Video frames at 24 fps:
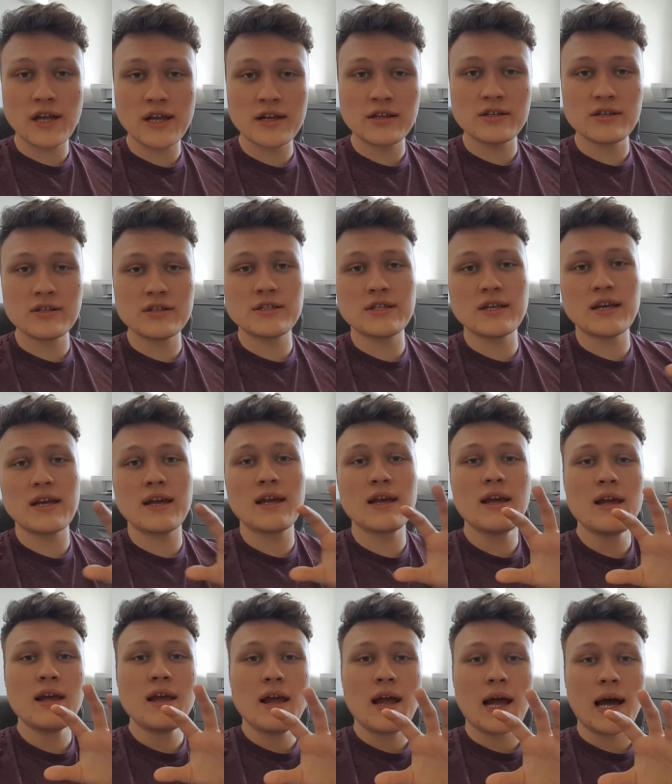agency,
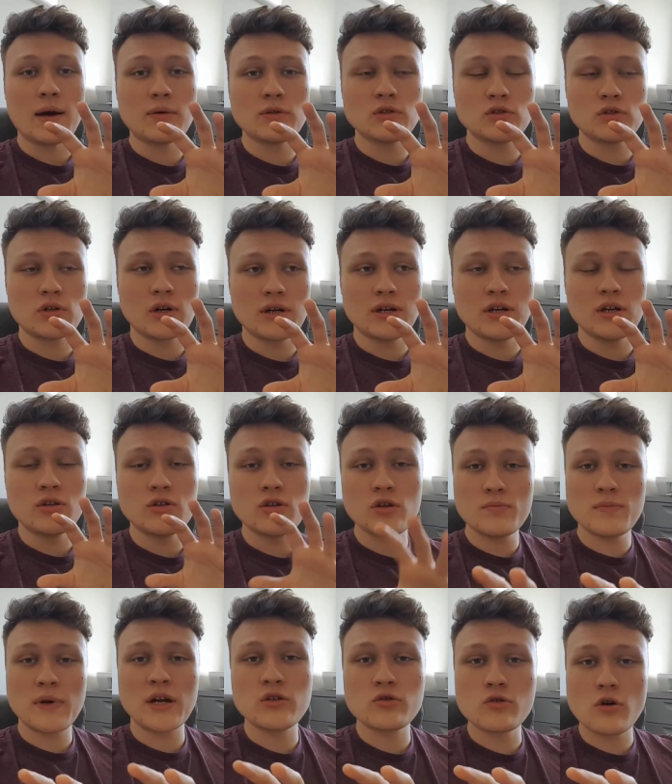I was trying to do
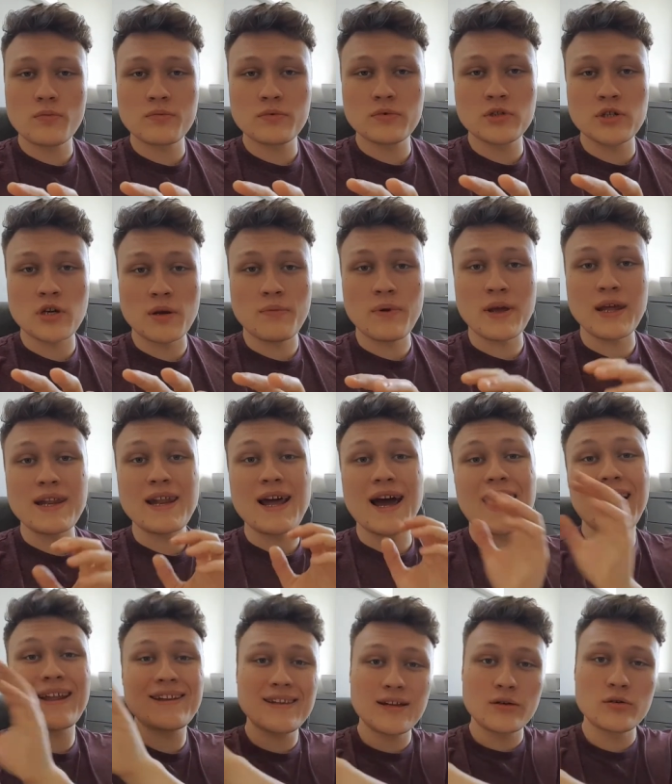my drop shipping,
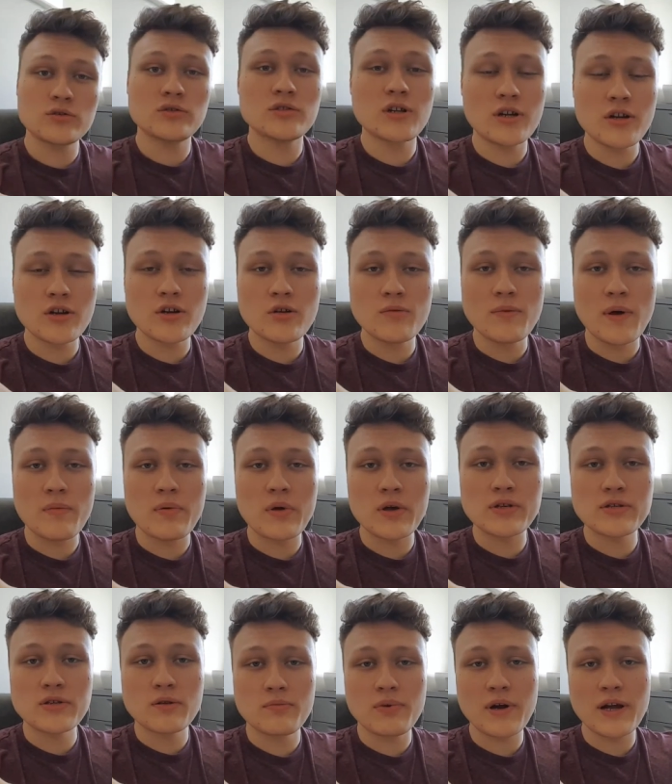and I was trying to do my
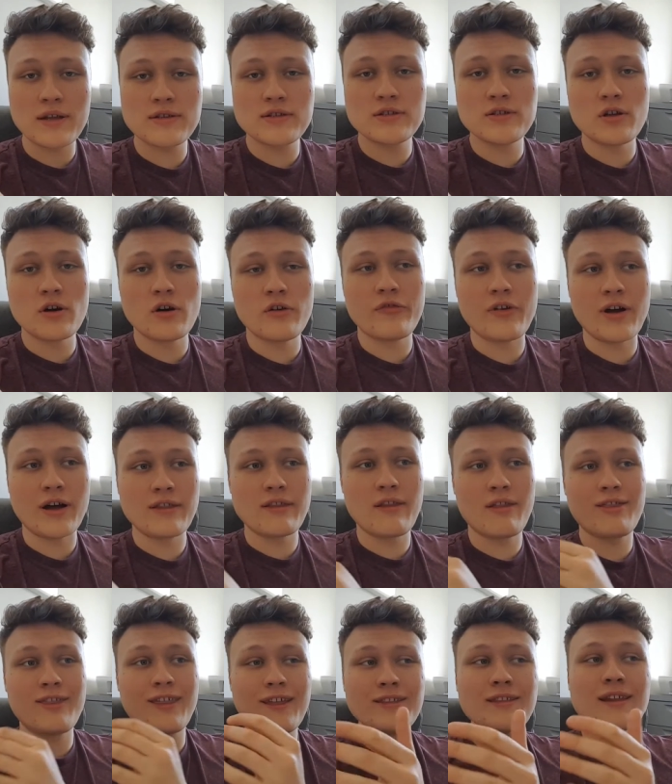personal brand stuff. And the
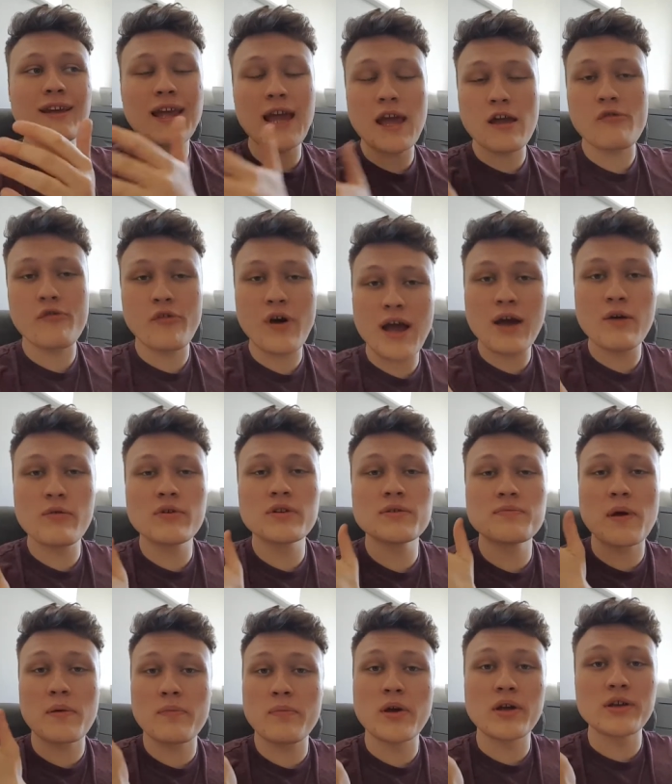thing that gave way was
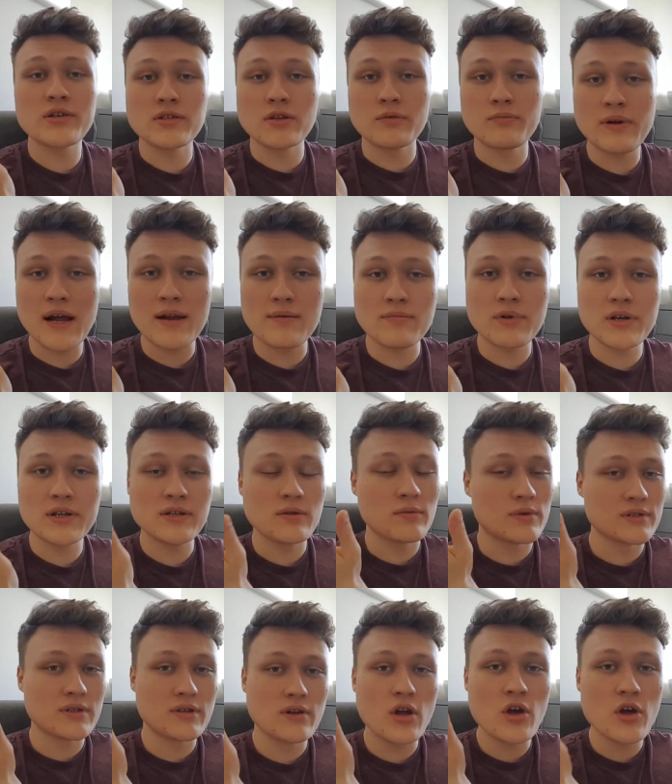my personal brand, because it
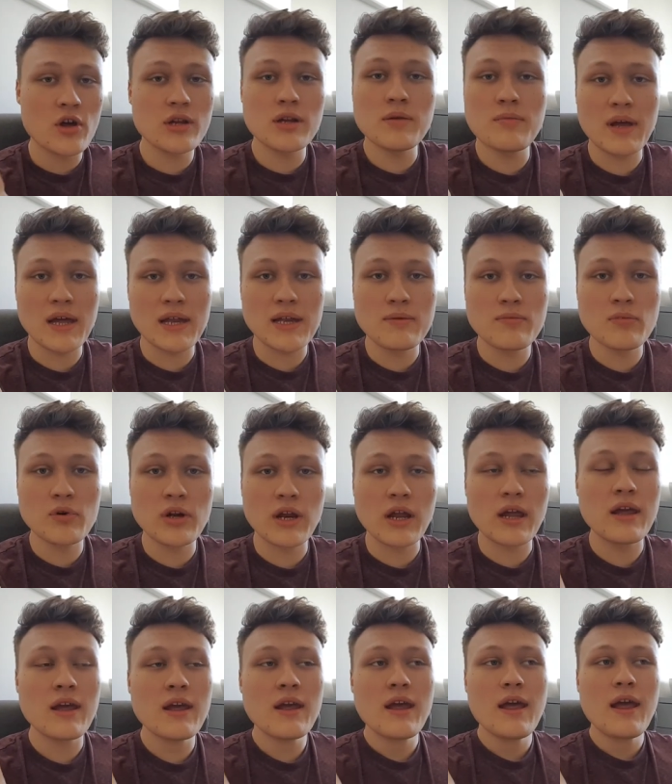wasn't earning me any
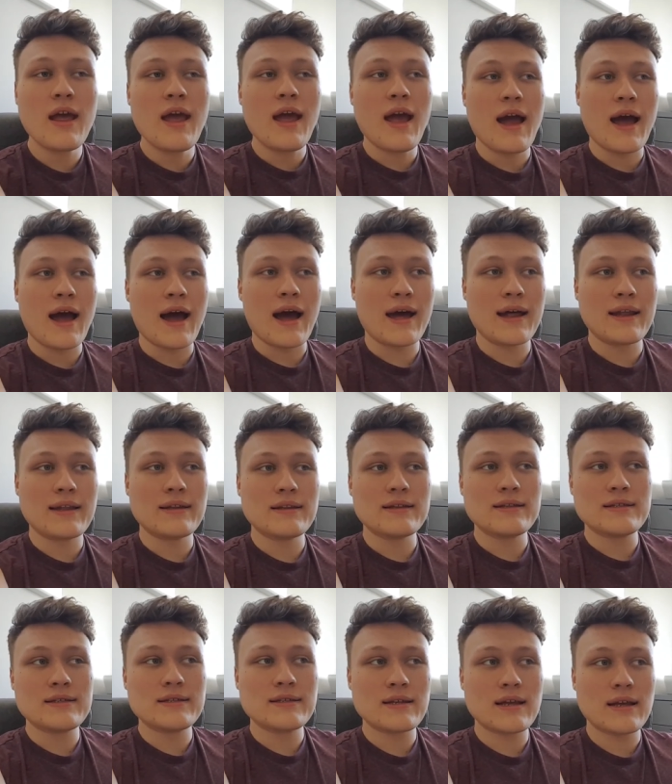money.
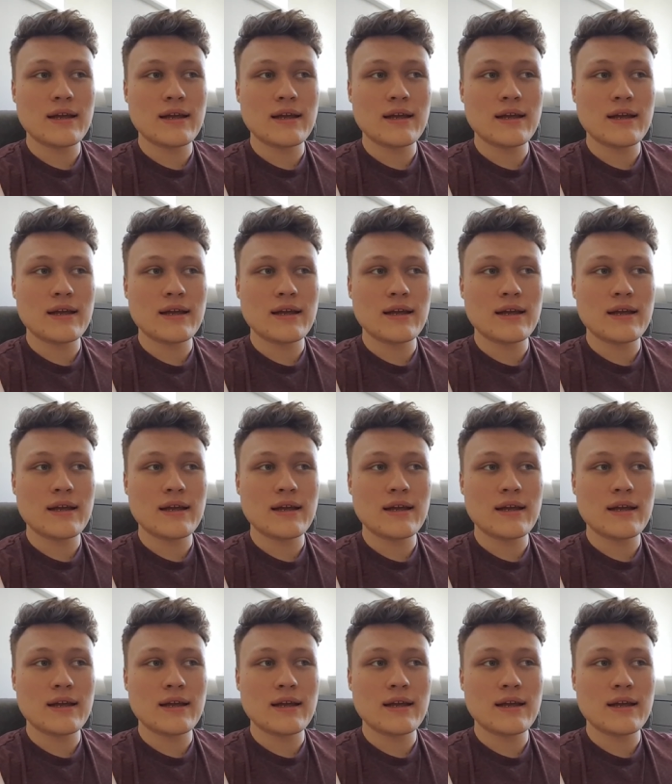And